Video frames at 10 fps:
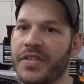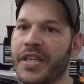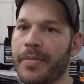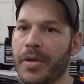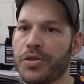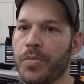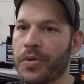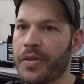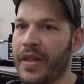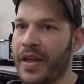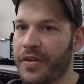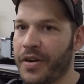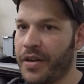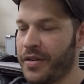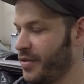to get much more than that. They're
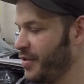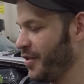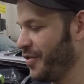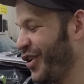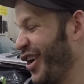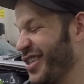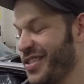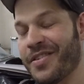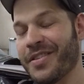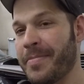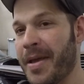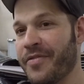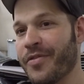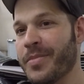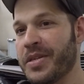not necessarily
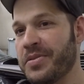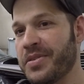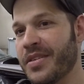made for boost.